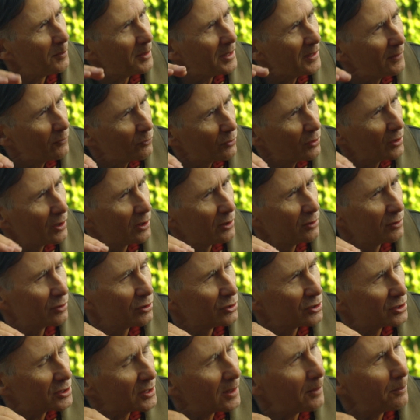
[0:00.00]
even though,
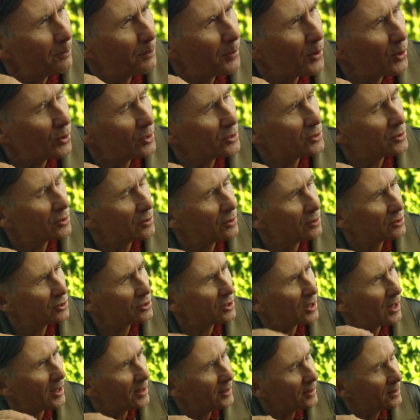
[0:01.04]
because some parts are
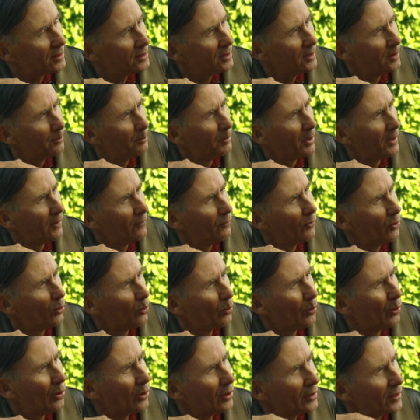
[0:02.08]
slightly above the
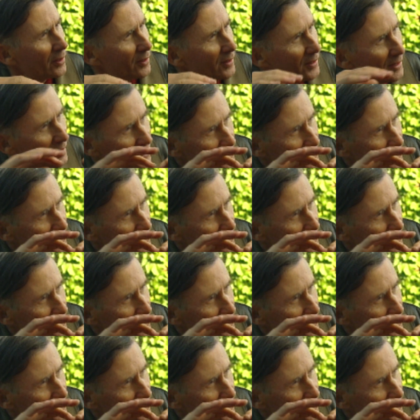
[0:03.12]
water,